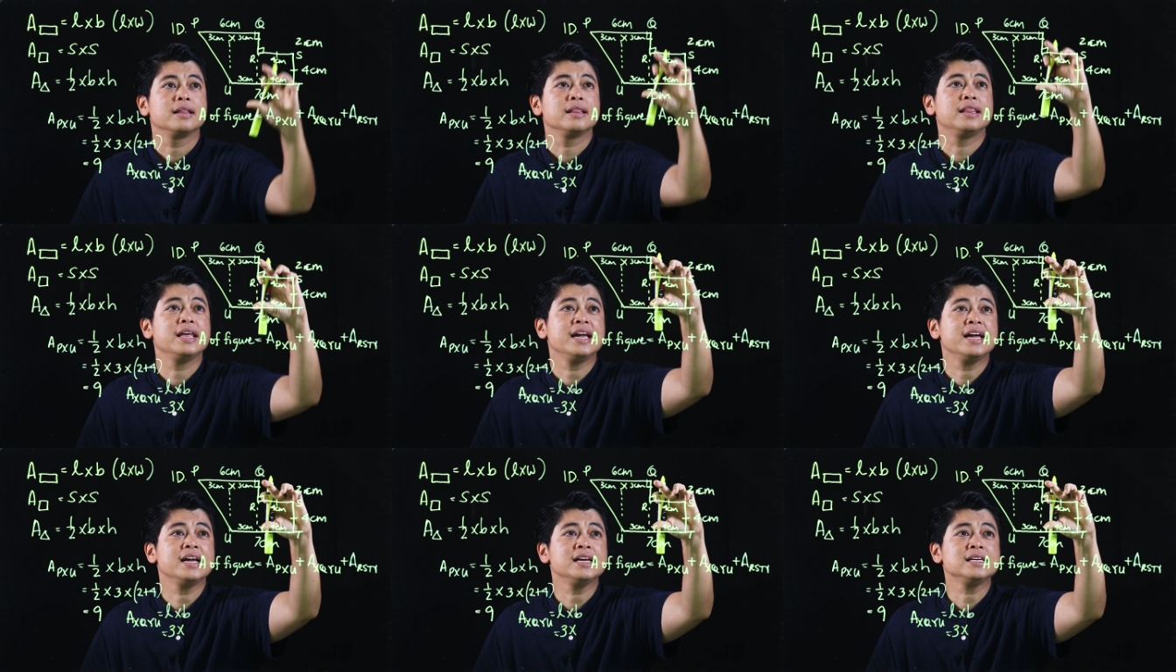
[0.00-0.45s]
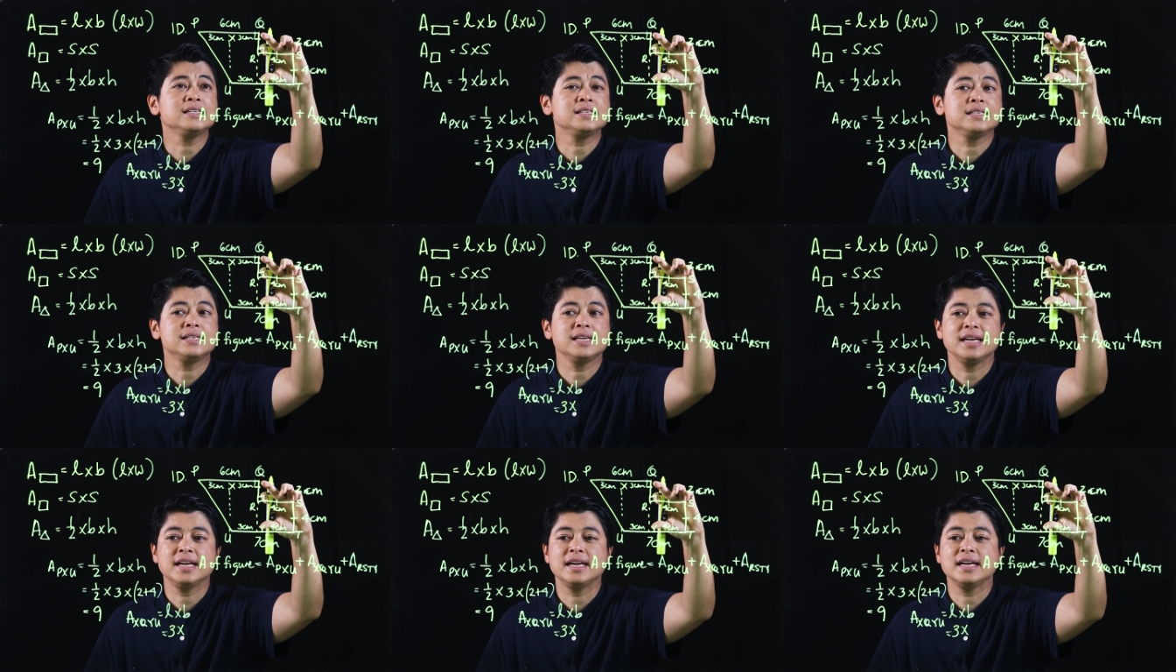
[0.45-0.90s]

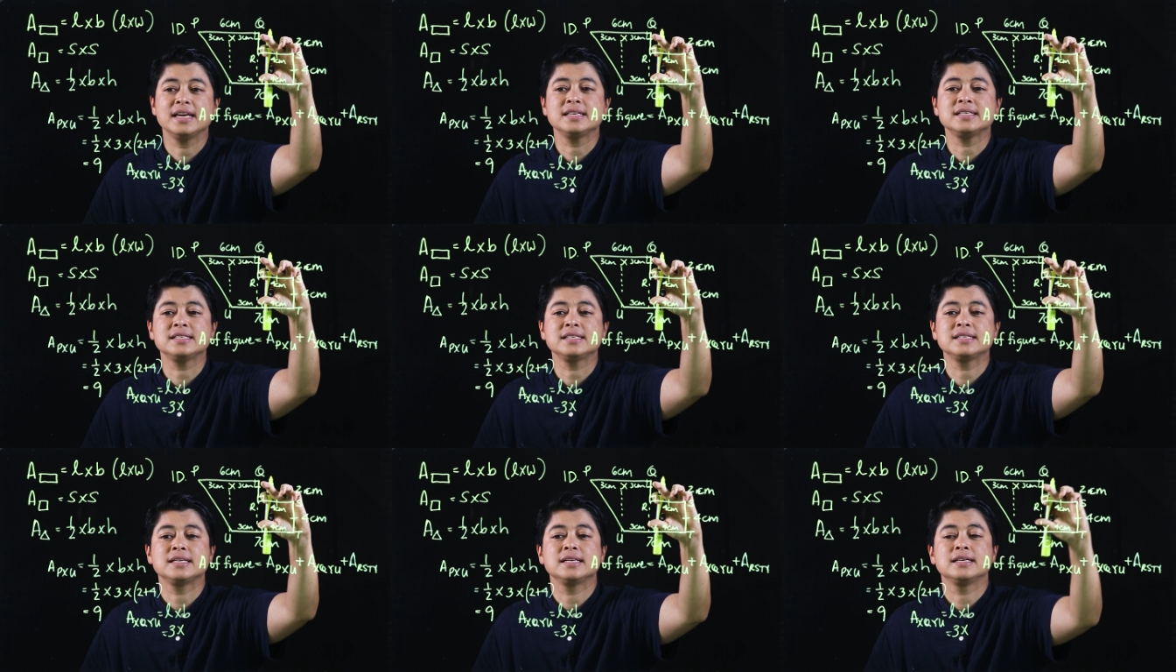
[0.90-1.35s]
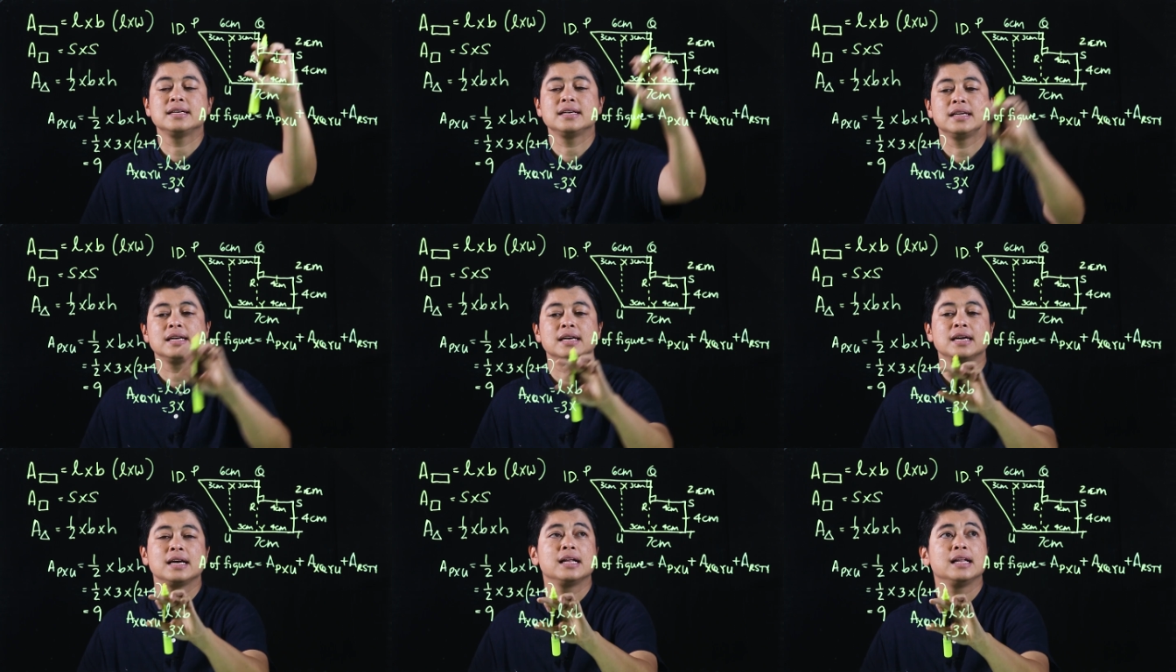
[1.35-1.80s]
This is,
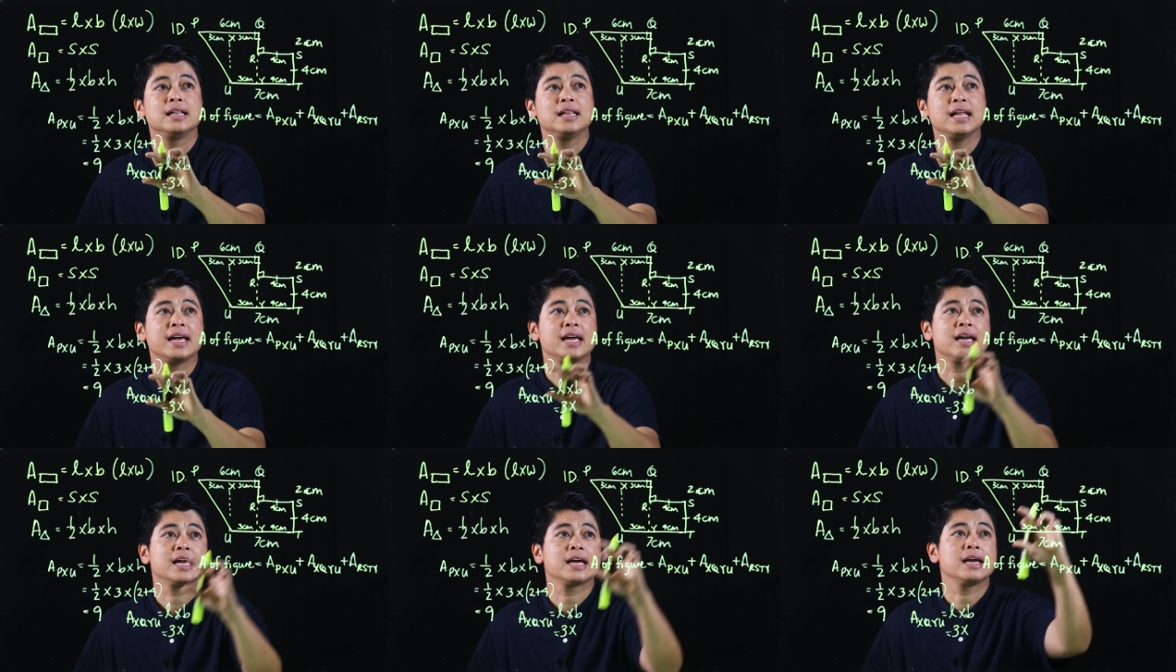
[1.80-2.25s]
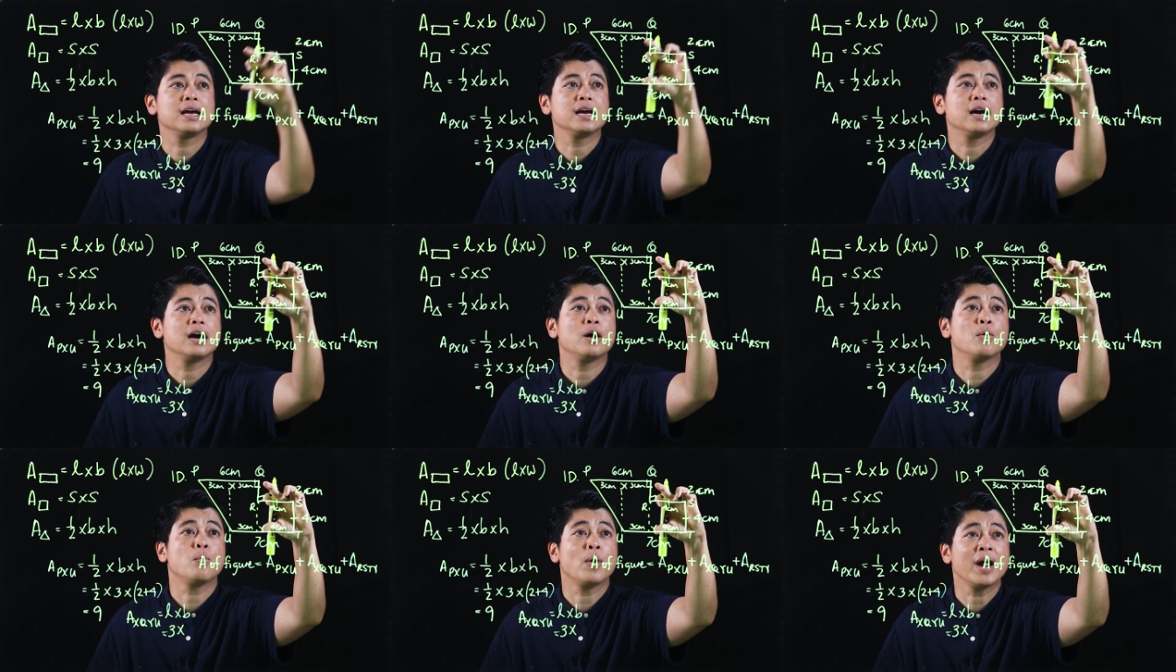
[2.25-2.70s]
like
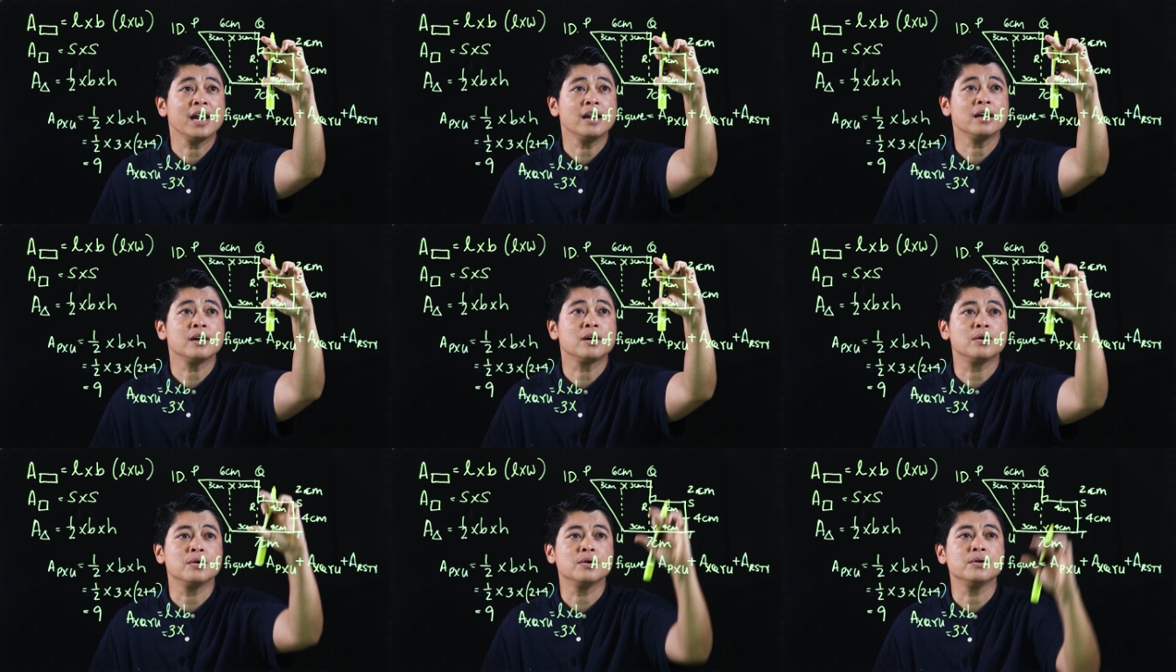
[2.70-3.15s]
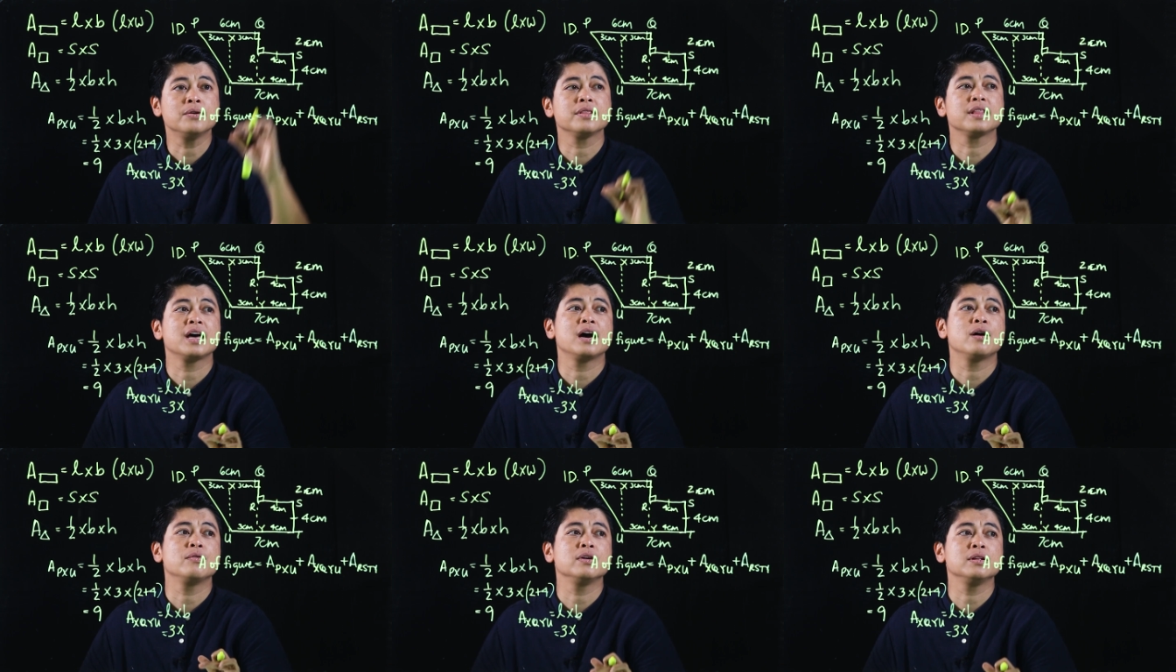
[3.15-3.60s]
a while ago,
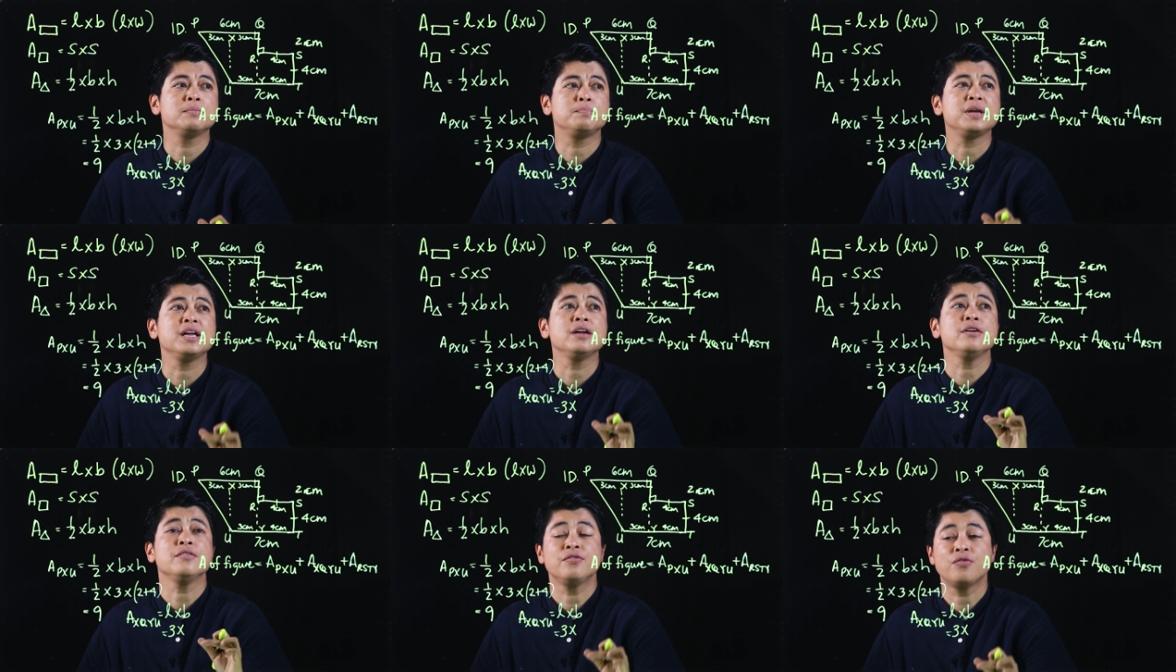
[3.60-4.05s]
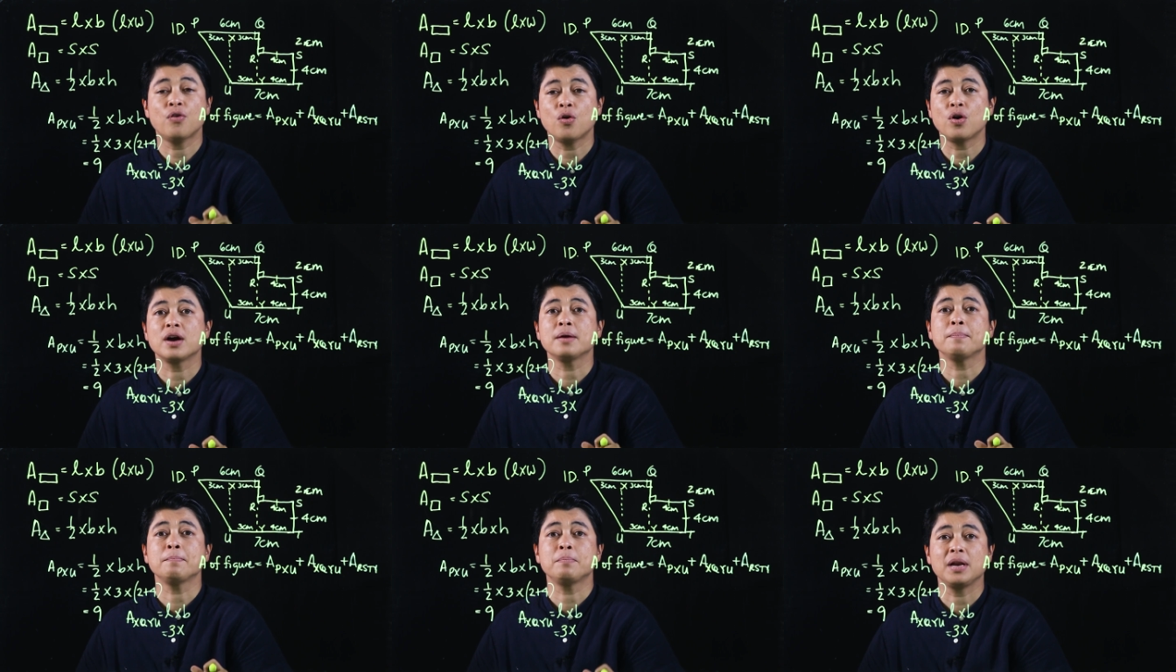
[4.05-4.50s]
that would be
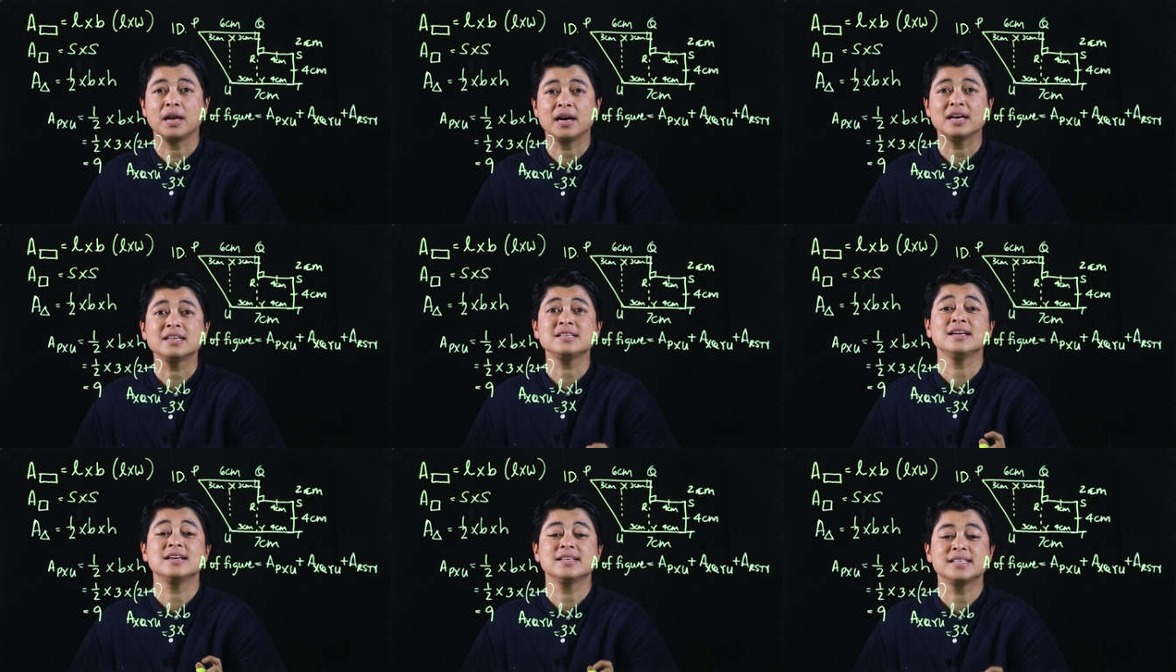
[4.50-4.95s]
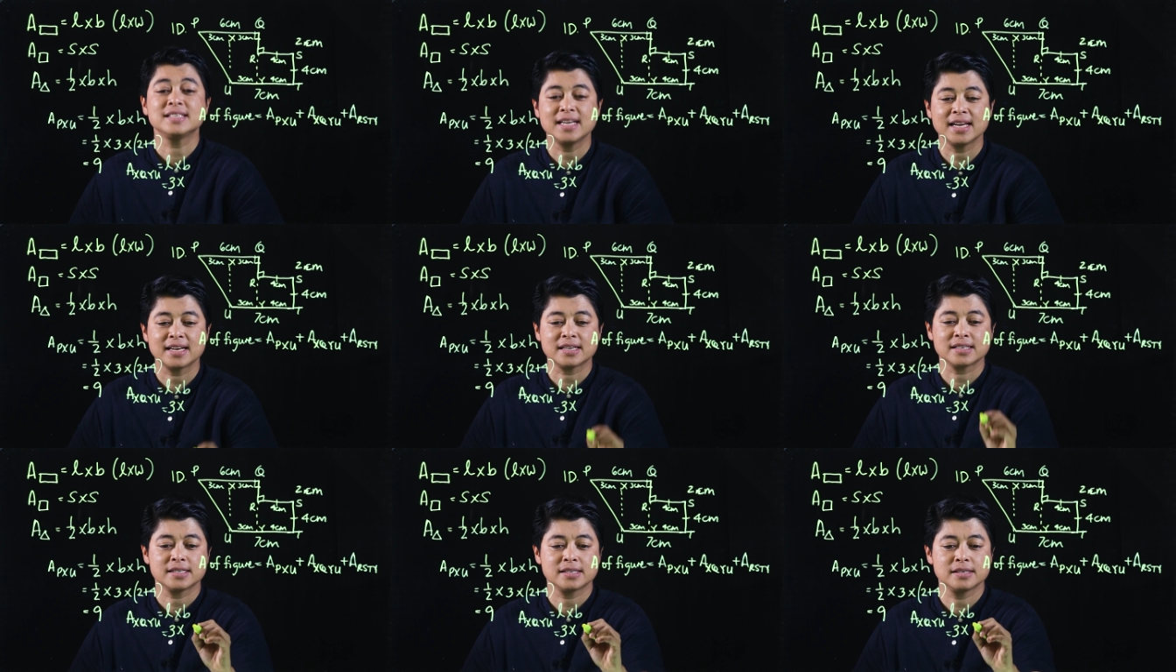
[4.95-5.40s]
4 plus
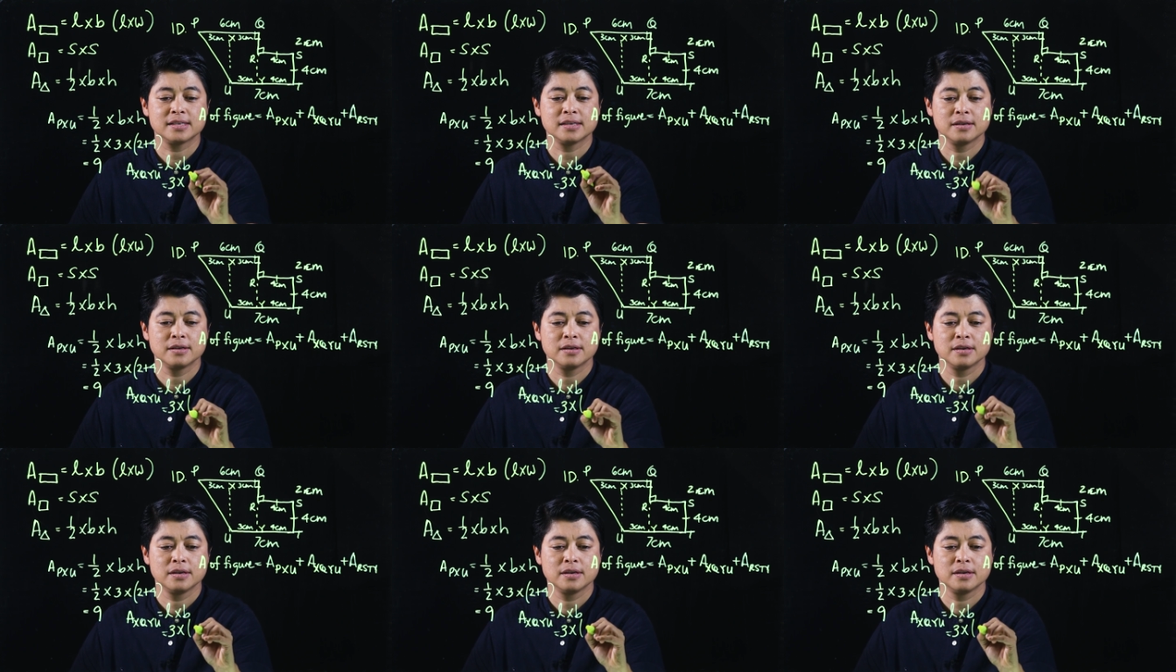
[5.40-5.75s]
6.